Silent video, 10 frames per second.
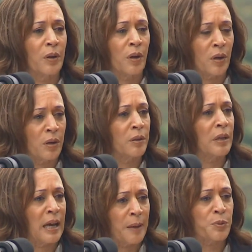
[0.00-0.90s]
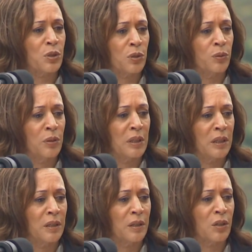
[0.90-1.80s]
are
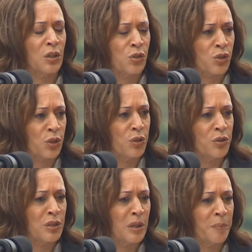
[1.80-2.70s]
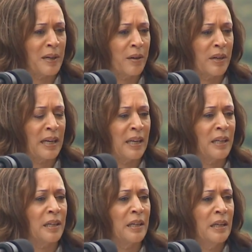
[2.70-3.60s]
absolutely concerned about
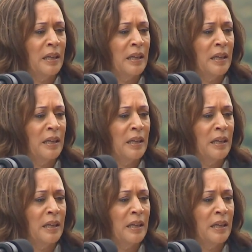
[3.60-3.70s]
any